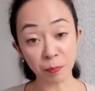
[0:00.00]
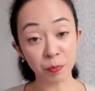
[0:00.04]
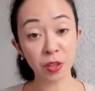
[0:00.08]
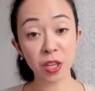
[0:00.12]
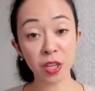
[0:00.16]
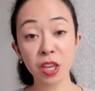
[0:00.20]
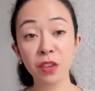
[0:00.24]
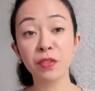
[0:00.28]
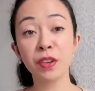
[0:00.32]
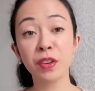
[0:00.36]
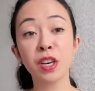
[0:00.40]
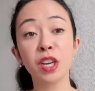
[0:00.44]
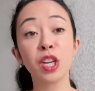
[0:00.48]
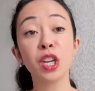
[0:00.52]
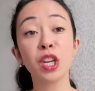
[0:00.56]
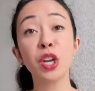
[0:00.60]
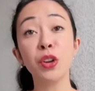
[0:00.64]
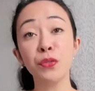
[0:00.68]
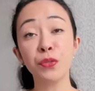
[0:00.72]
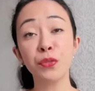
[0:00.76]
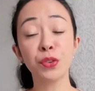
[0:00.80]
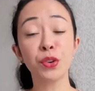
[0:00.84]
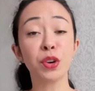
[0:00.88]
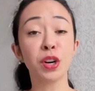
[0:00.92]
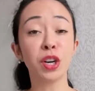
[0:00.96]
even
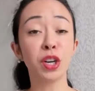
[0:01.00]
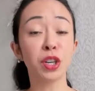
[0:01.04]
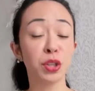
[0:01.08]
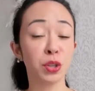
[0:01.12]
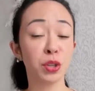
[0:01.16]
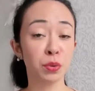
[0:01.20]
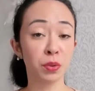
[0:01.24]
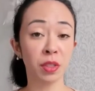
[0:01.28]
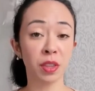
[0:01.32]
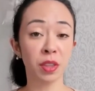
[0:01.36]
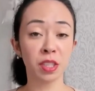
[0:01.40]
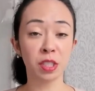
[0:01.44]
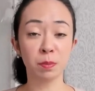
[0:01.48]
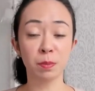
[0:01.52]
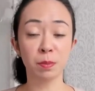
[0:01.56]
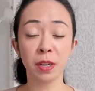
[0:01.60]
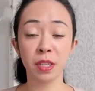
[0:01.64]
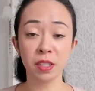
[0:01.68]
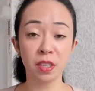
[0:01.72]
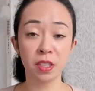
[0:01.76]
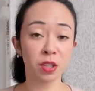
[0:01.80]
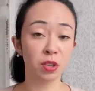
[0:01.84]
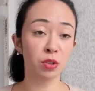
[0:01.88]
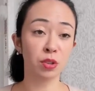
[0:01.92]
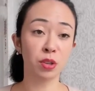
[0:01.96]
if you are new in the space
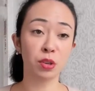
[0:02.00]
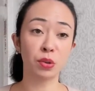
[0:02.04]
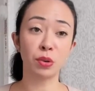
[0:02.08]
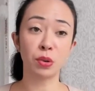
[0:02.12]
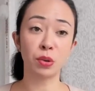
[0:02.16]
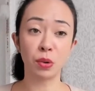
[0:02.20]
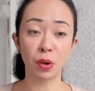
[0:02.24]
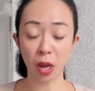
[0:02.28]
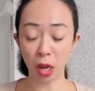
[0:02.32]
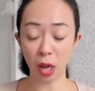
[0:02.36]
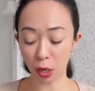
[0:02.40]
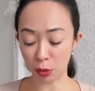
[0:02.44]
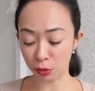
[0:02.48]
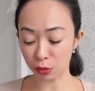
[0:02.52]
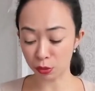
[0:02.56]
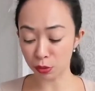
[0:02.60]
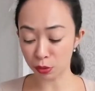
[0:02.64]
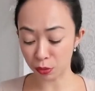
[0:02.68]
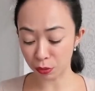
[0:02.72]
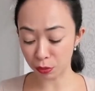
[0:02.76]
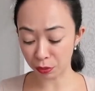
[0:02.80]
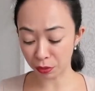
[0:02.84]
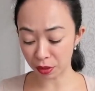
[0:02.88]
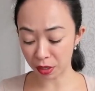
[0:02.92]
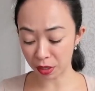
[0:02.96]
and you don't know how to
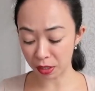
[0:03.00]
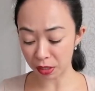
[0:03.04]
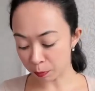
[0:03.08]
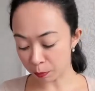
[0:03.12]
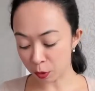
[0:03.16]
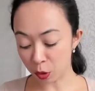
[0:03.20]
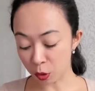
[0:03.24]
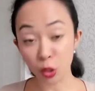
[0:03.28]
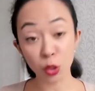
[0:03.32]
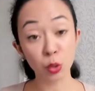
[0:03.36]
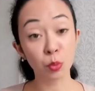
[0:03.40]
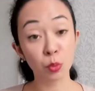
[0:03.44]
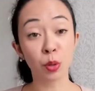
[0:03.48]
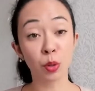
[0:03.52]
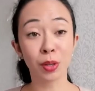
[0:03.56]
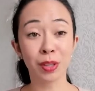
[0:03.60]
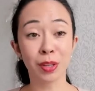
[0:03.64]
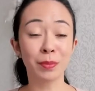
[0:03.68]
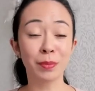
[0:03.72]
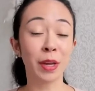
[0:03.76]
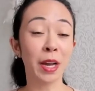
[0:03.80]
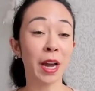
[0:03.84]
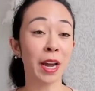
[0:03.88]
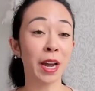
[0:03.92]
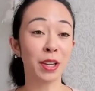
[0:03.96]
do things, you will
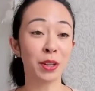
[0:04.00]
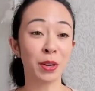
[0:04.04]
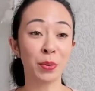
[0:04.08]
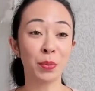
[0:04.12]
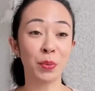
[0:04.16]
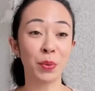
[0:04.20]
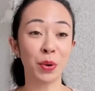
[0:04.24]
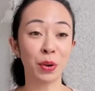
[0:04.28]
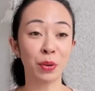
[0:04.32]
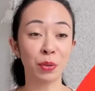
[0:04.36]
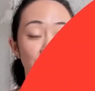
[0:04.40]
guide your work.